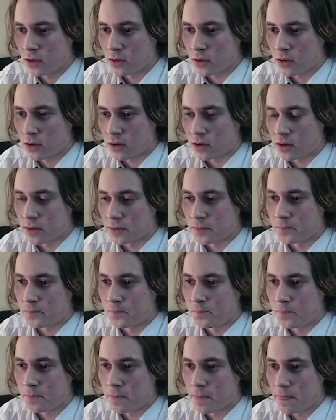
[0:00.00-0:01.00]
But
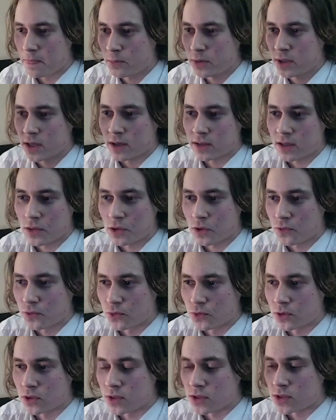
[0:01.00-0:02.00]
yeah, another
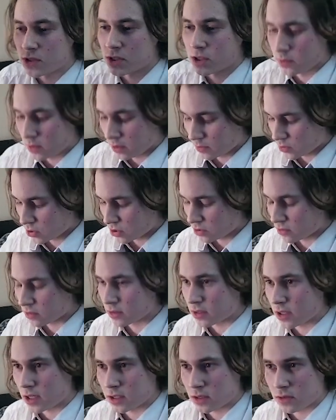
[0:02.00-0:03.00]
Fury stream
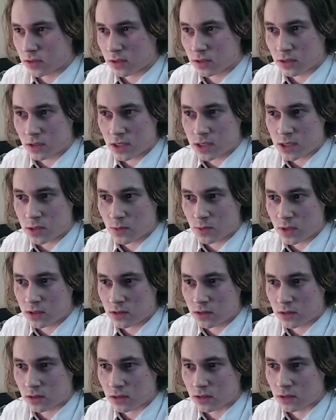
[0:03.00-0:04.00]
commission. And I think the next
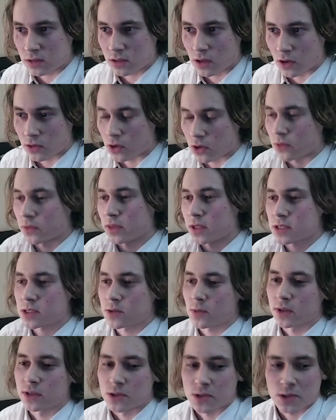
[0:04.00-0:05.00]
one, oh no, next
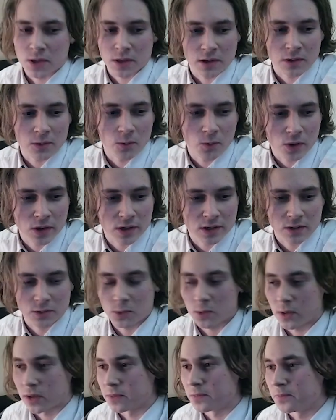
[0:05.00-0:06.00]
one is a
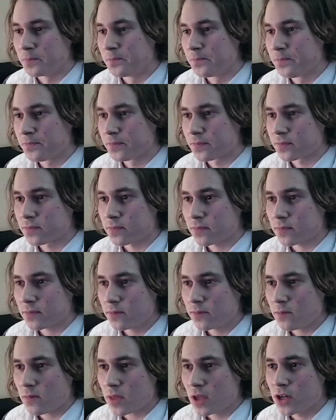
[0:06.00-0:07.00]
Warcraft one.
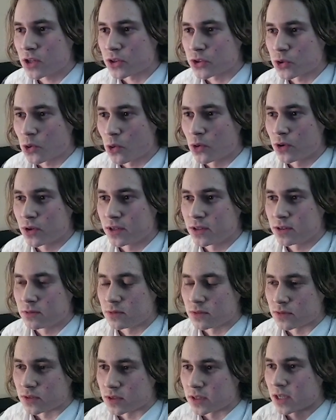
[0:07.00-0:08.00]
A Tauren
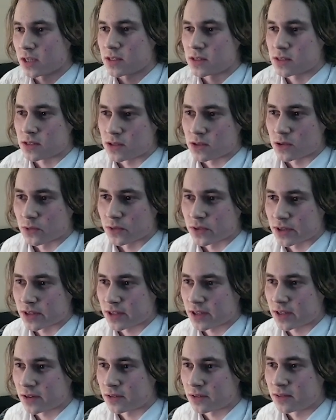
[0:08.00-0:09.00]
with a daisy on her
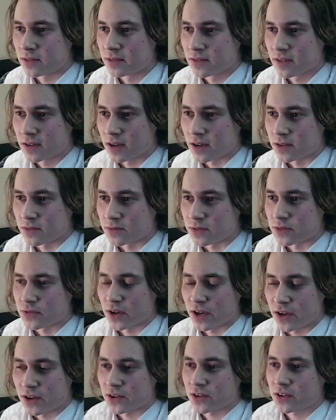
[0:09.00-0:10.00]
hair, with
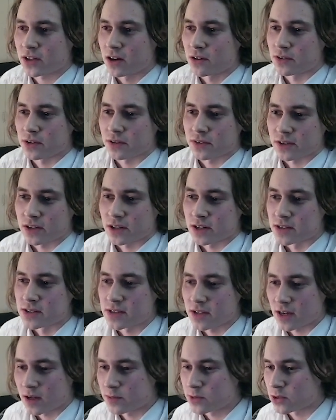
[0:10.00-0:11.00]
hair covering their
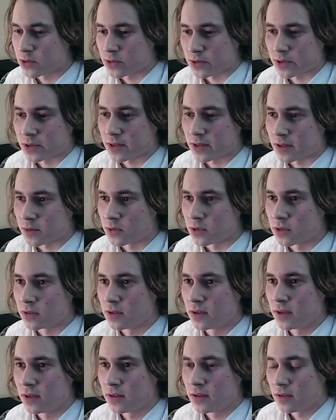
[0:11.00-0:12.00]
eyes. Absolutely incredible.
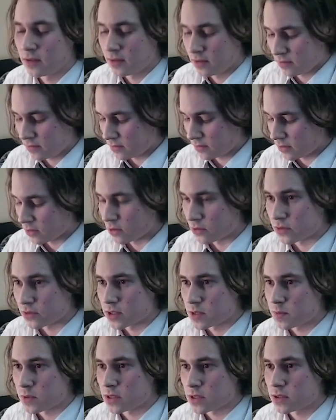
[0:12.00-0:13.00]
Love
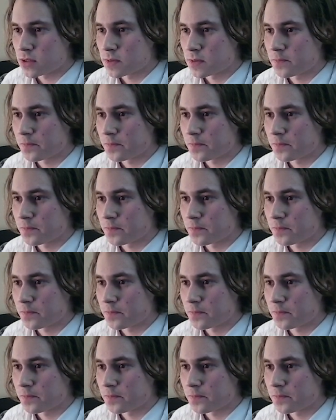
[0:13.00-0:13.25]
this piece.